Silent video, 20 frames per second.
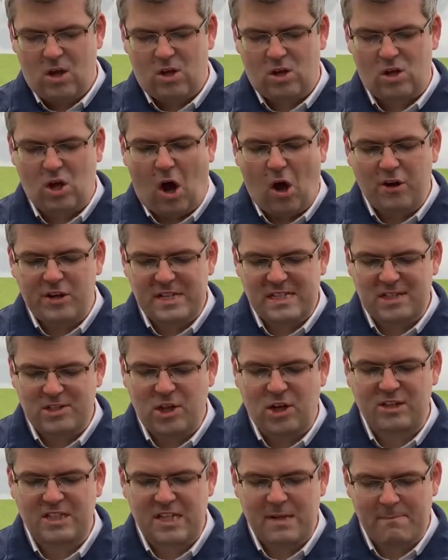God is
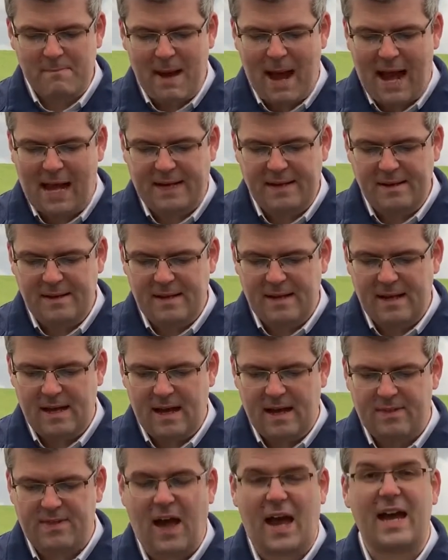not a man
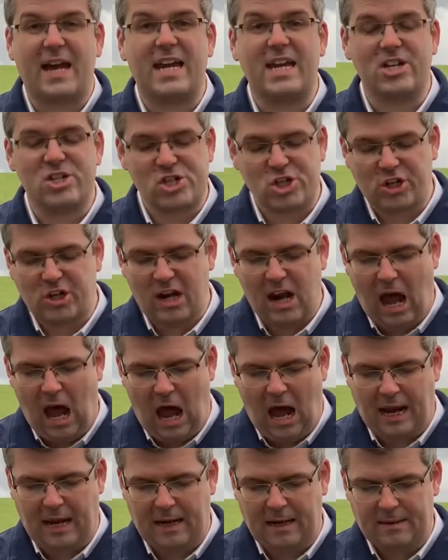that he should
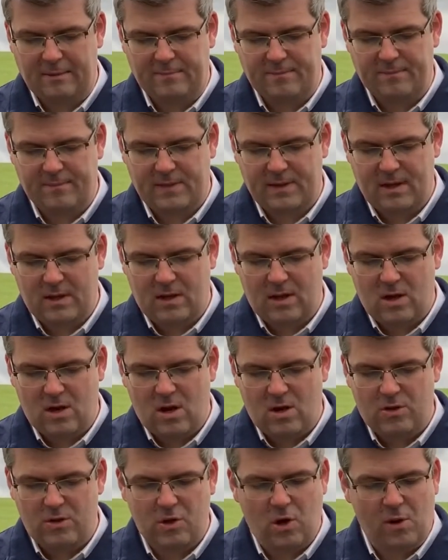lie,
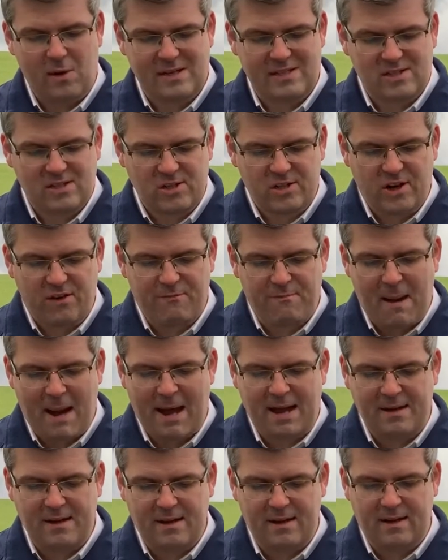nor a son of
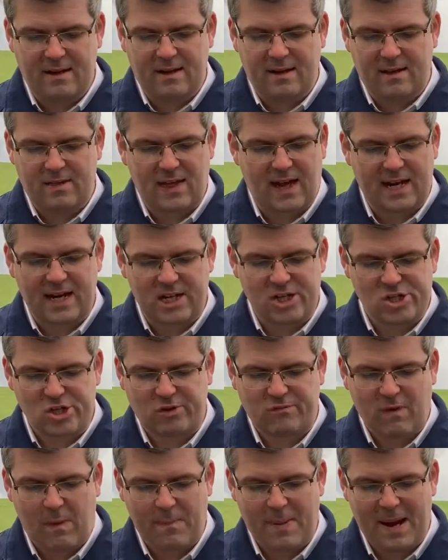man that he
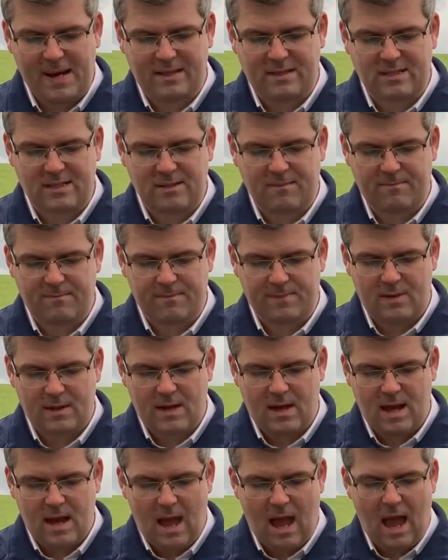should repent.
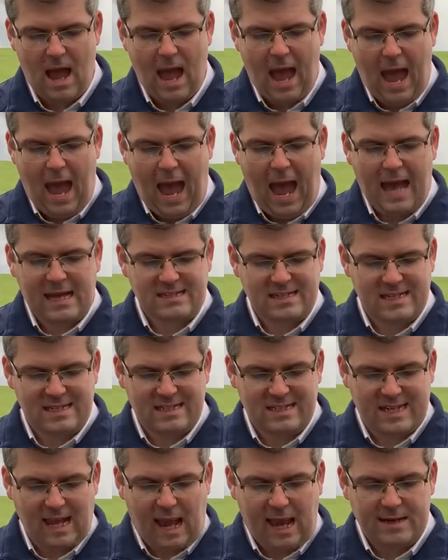Has he
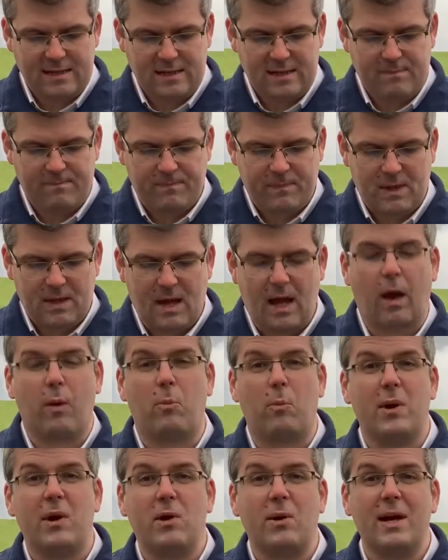said,
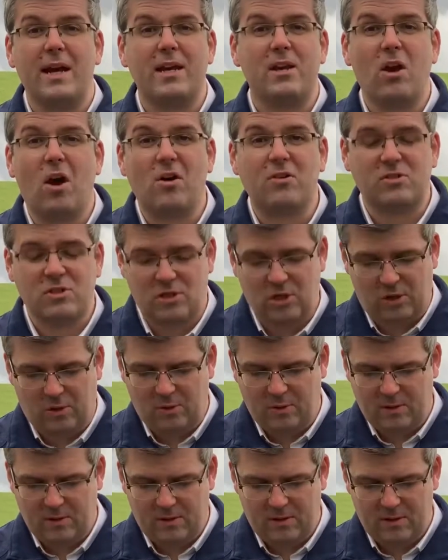and will he not
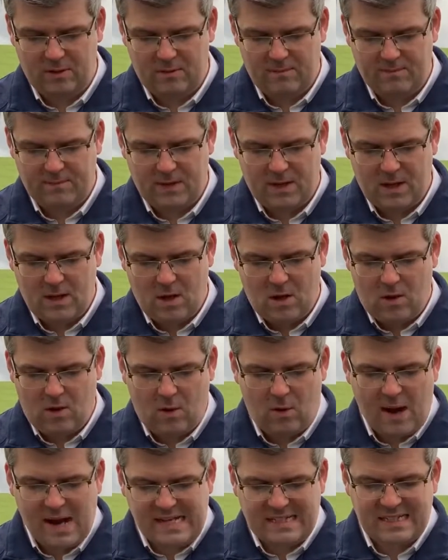do?
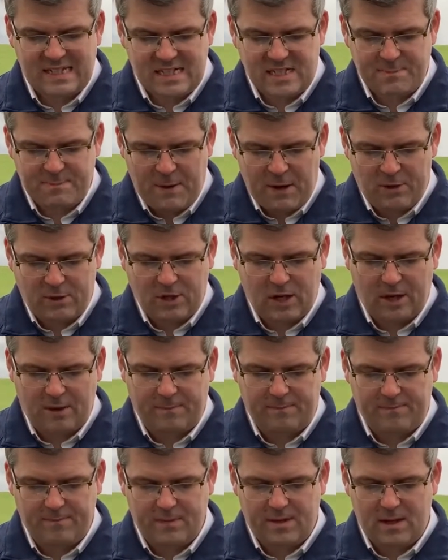Or has he spoken,
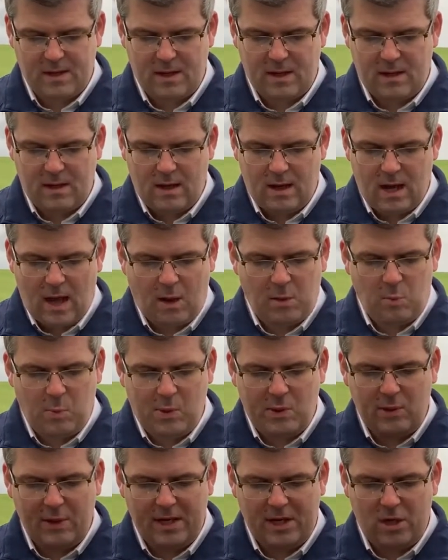and
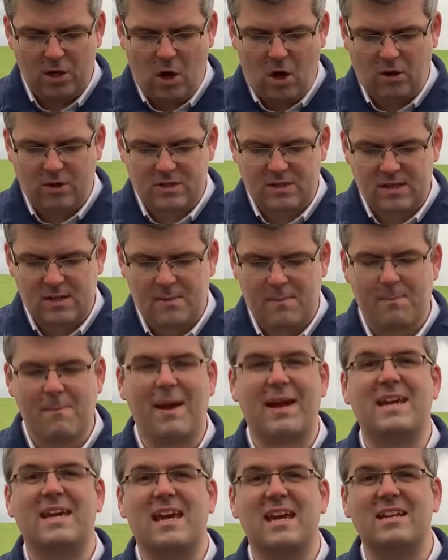will he not
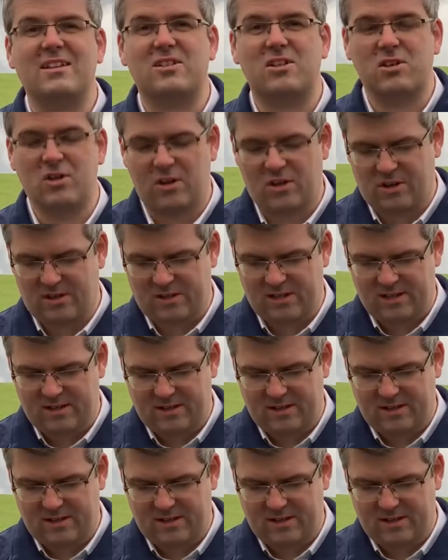make it good?